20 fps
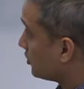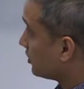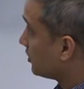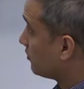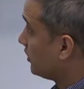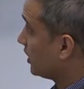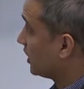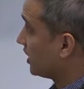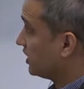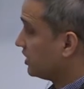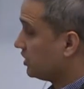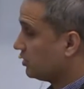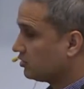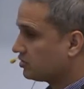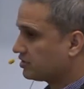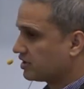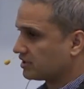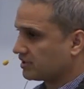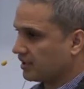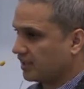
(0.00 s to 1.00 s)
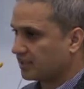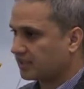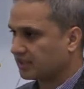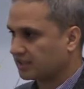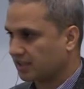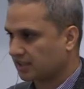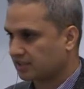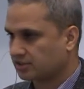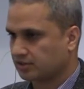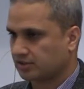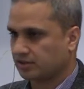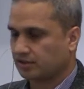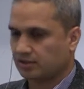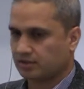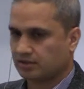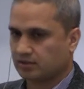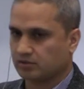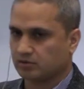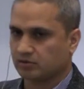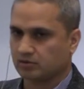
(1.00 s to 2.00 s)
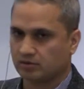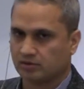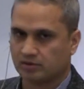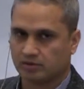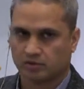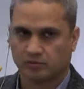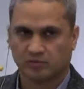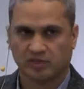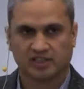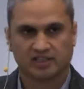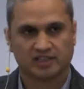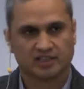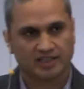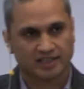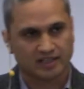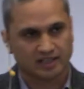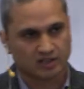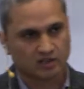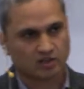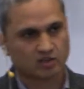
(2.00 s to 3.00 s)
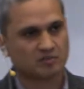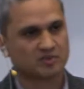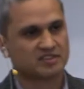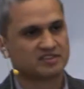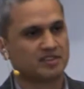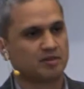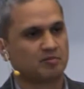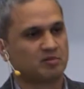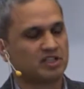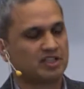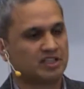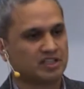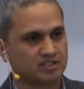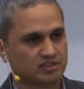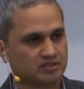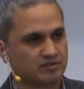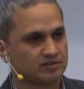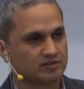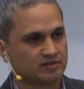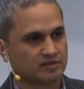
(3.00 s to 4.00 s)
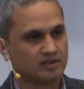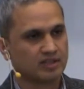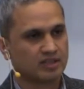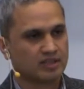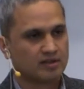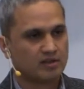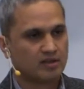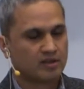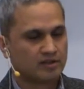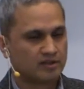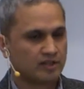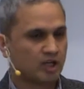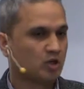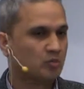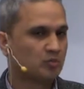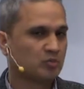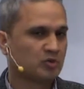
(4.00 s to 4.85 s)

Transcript: good, we can use this architecture to build enormous applications. Now,